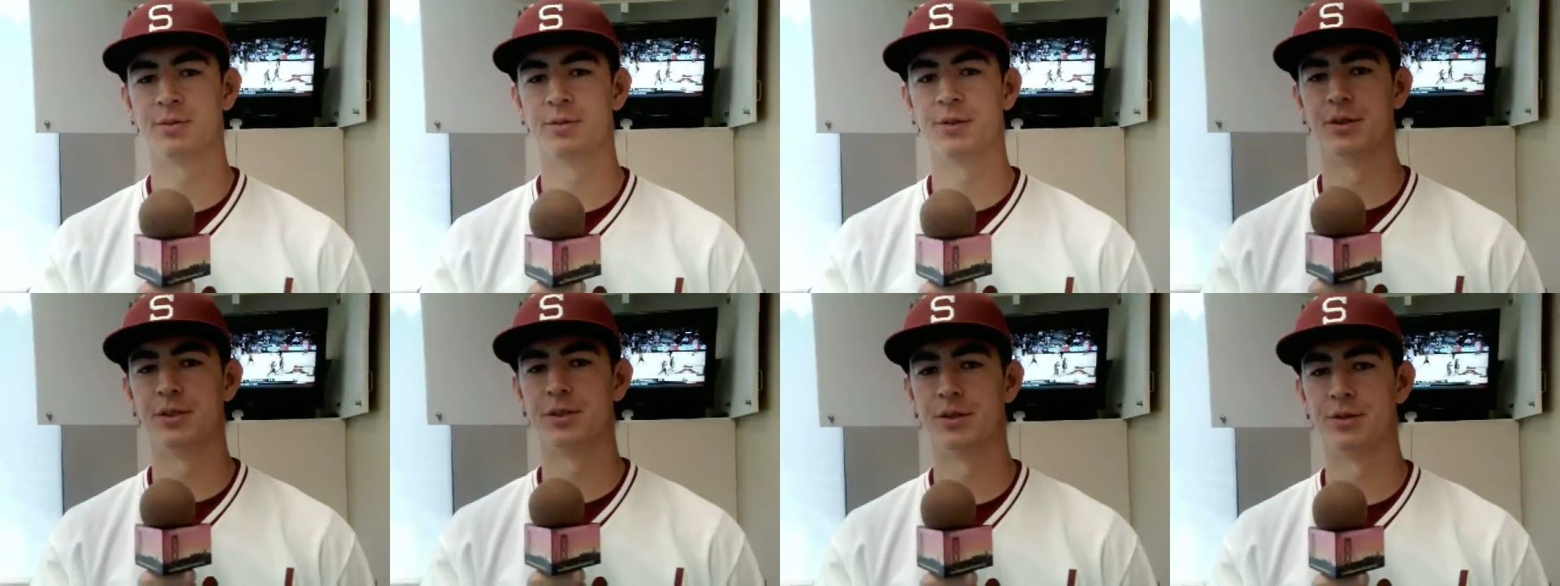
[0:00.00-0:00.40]

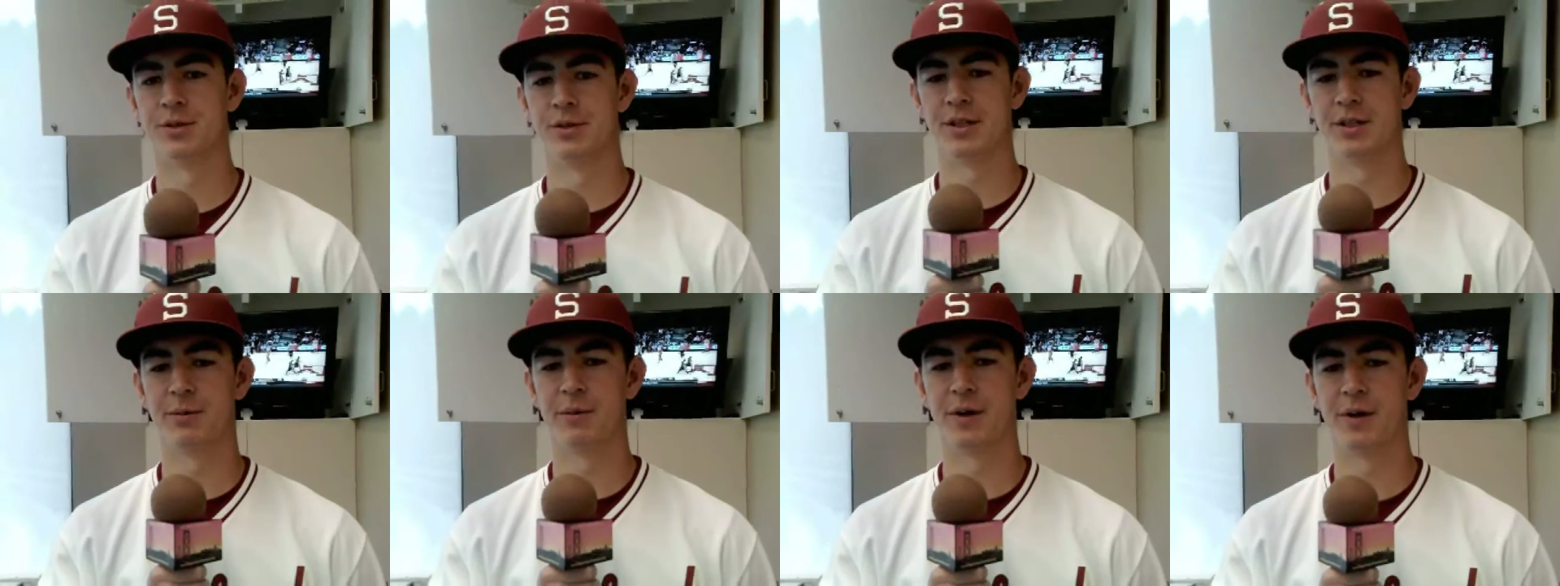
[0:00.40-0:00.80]
We're doing
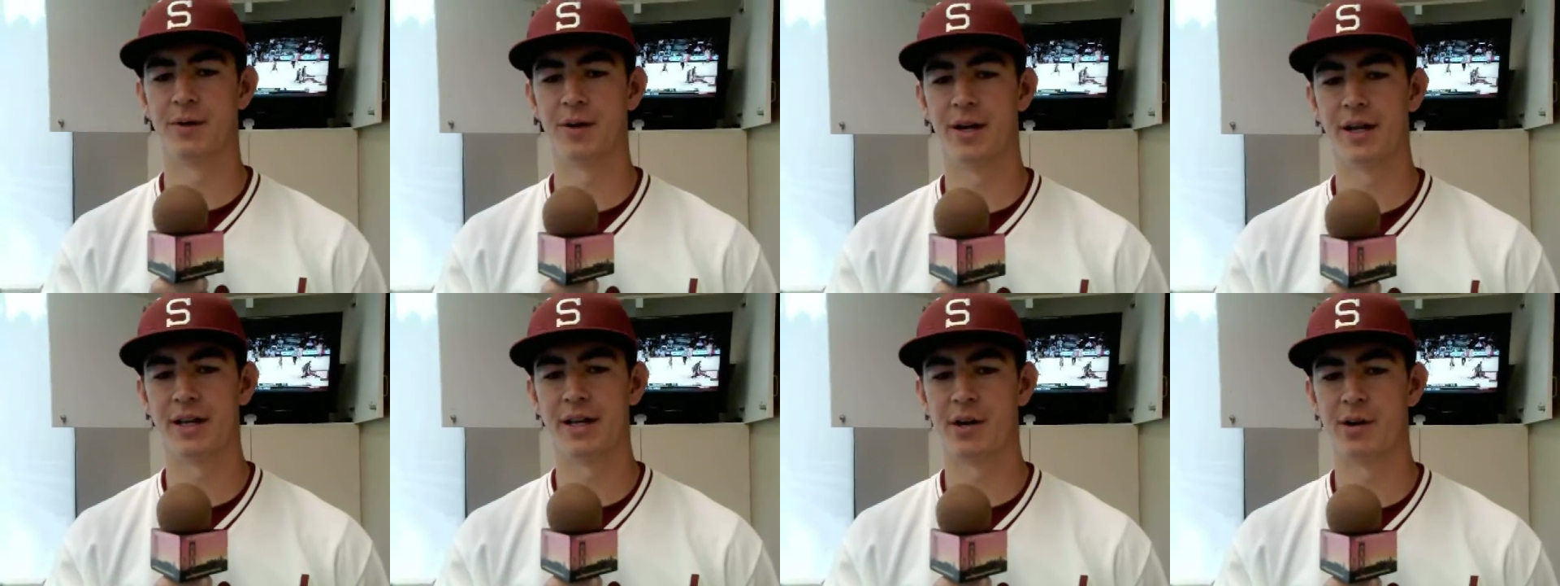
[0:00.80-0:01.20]
really well
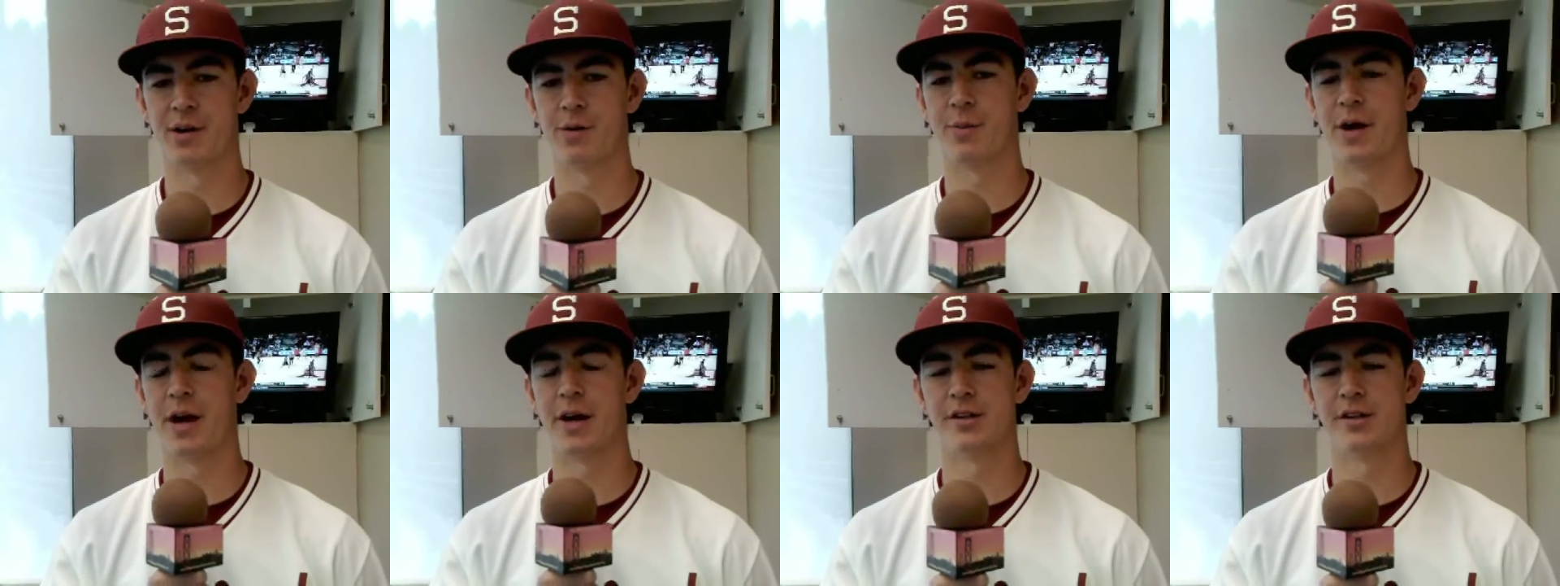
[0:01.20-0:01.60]
right now.
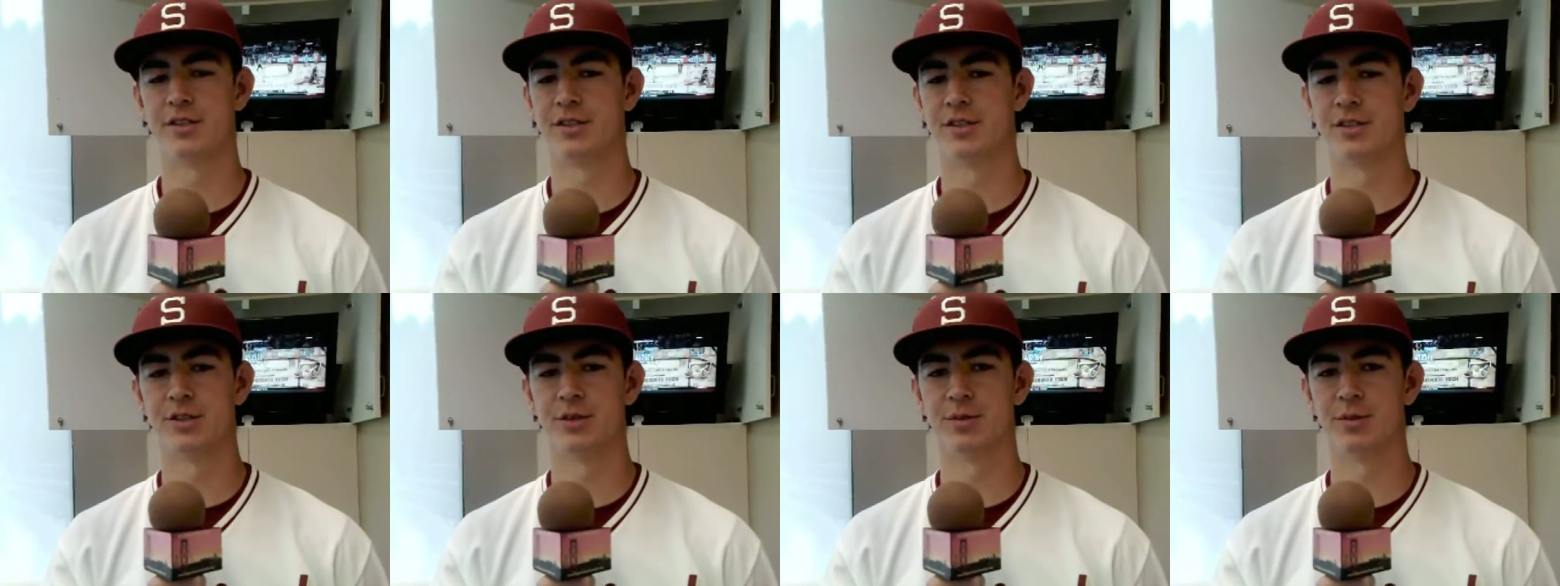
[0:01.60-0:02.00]
Our batters
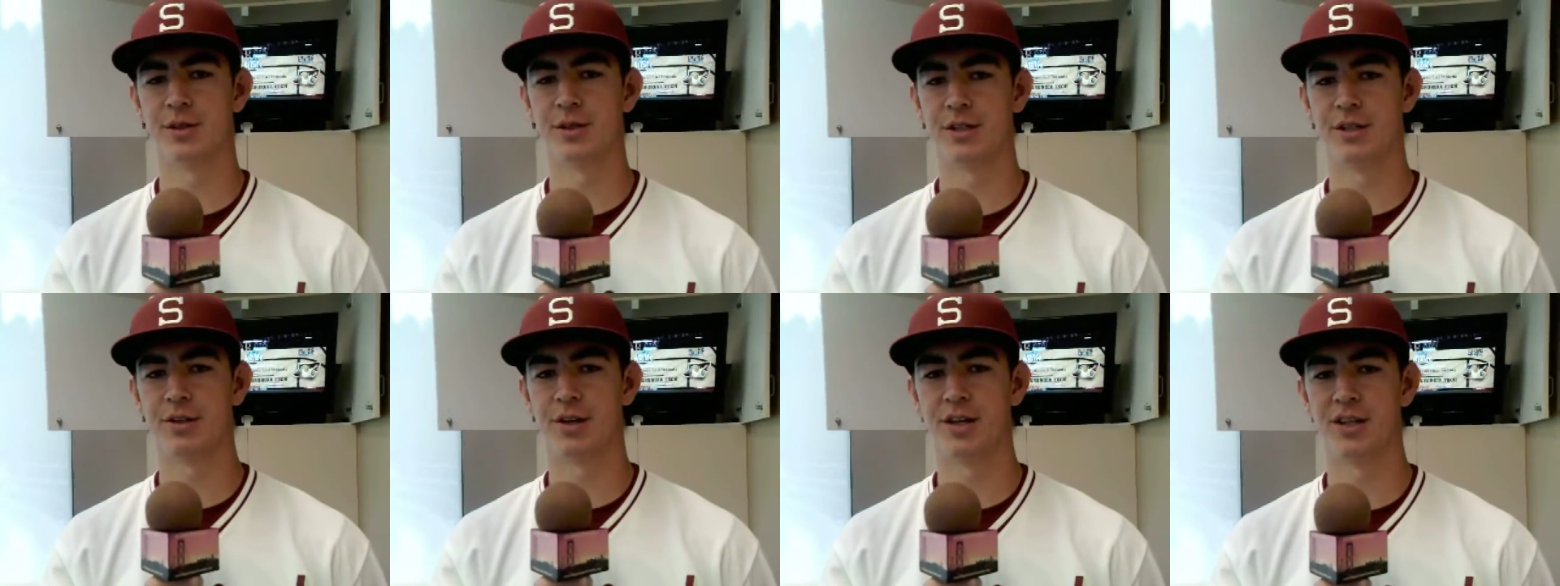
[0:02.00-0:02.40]
are doing
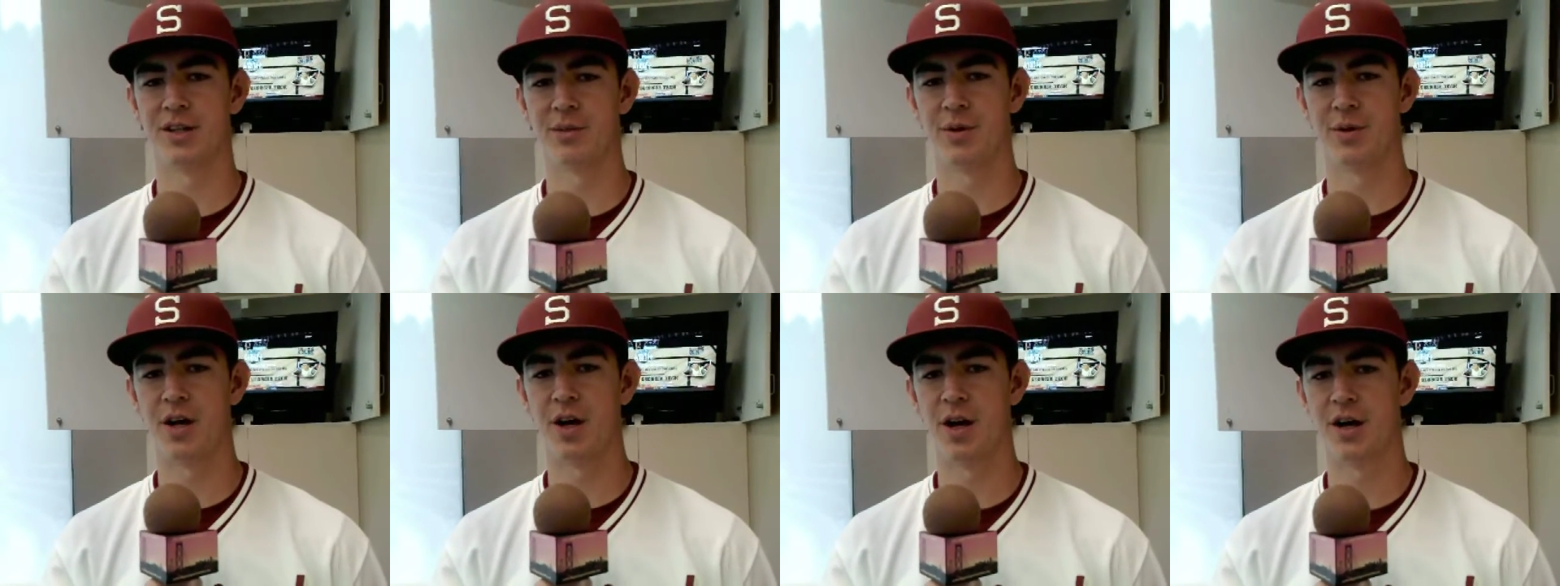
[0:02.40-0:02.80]
really great in
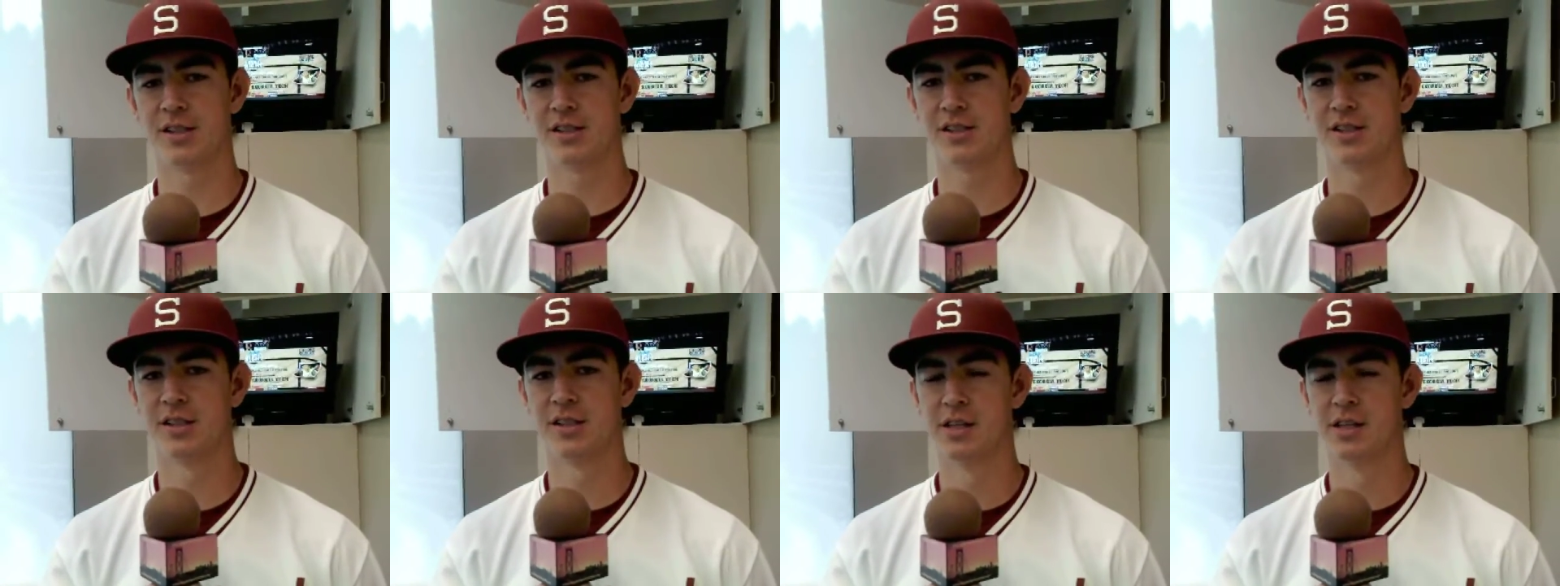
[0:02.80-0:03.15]
the box.